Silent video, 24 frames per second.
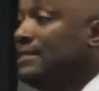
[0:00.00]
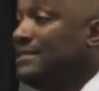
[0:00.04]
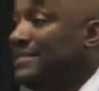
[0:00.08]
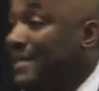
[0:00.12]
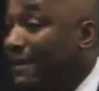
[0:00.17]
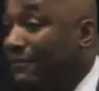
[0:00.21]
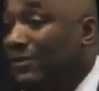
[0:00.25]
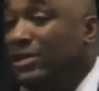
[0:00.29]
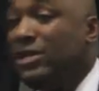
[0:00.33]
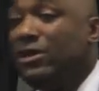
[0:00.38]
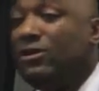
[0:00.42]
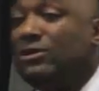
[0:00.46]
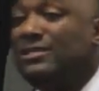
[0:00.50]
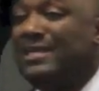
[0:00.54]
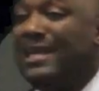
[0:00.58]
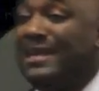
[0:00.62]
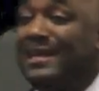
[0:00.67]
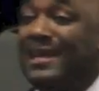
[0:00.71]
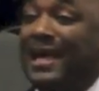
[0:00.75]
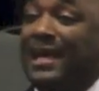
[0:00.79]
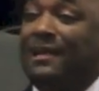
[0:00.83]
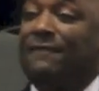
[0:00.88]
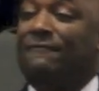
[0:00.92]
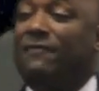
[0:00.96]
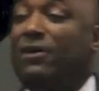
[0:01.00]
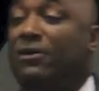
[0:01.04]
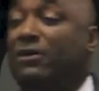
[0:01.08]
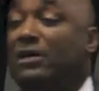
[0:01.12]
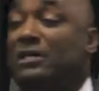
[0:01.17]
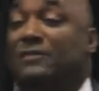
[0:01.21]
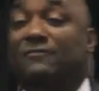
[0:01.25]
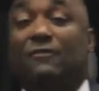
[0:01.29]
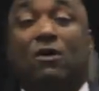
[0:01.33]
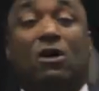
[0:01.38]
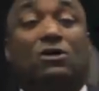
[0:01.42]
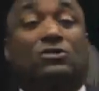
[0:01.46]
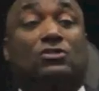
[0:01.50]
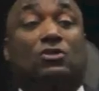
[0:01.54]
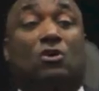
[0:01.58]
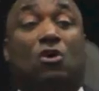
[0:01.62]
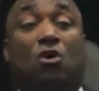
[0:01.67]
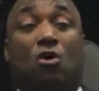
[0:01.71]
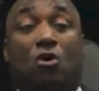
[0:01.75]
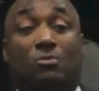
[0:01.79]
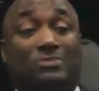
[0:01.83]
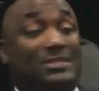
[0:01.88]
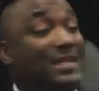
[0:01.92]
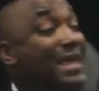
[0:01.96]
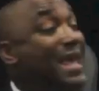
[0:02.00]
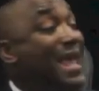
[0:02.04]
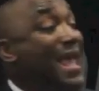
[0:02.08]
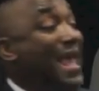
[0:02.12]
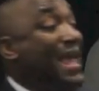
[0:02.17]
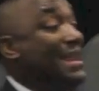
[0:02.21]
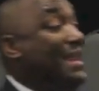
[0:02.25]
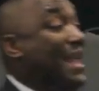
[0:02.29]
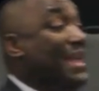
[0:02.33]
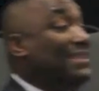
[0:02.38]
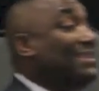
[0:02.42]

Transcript: 7 years in and out of various foster homes, and